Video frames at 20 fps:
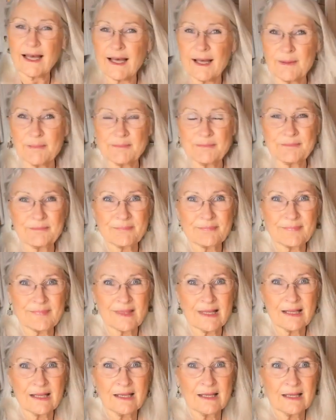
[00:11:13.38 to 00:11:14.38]
um,
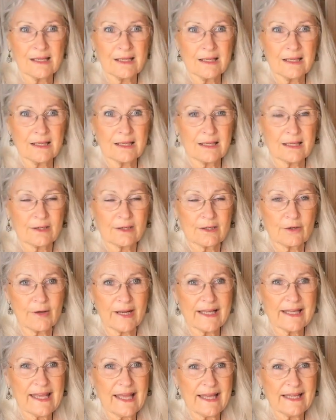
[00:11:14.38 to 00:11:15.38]

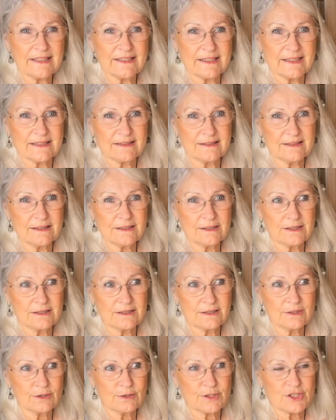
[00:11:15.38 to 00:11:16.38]
Grand Canyon
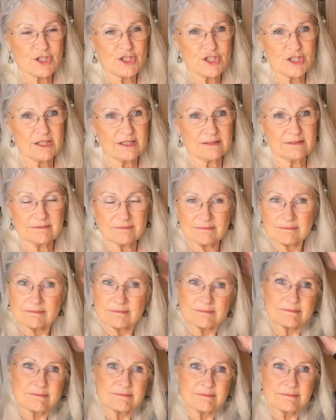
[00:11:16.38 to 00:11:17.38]
Christian
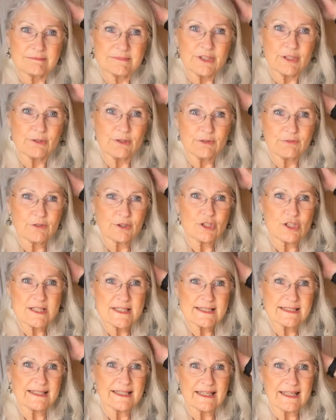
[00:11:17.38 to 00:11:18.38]

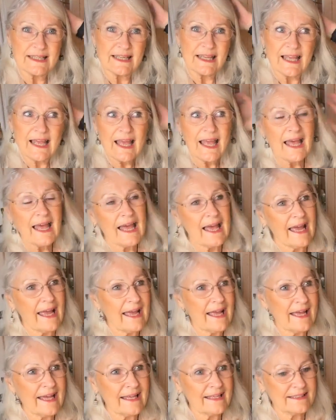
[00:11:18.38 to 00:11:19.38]
University
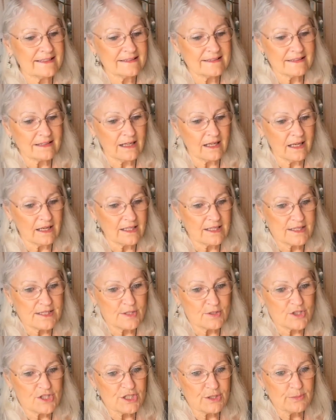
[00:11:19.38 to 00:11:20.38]
and
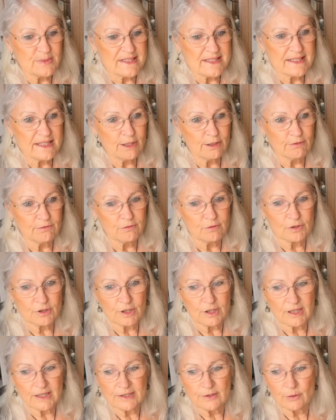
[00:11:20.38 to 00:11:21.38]
so she was here
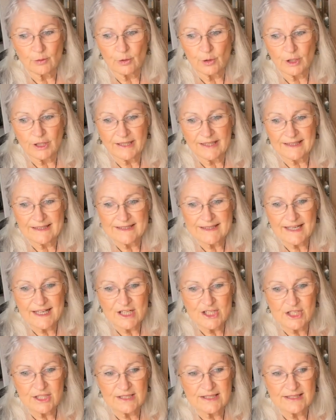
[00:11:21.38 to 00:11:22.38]
for an
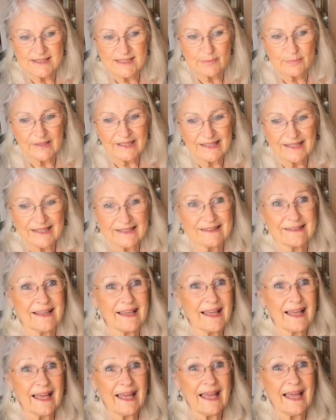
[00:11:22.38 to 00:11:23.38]
orientation this weekend
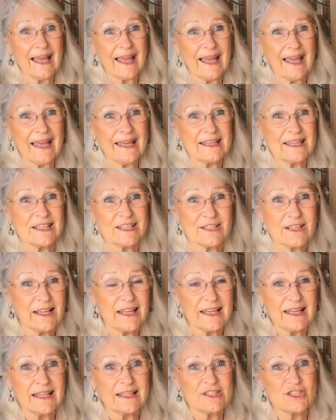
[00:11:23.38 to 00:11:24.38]
and it
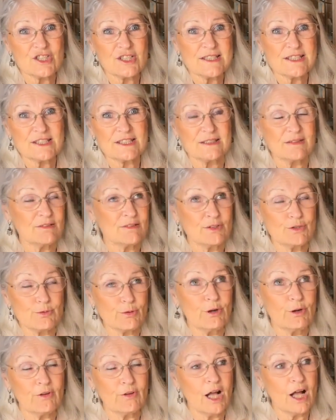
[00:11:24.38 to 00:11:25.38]
it just
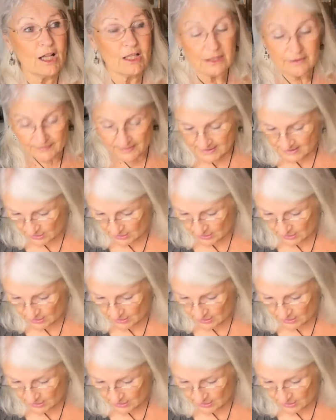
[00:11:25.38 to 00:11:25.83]
drove all of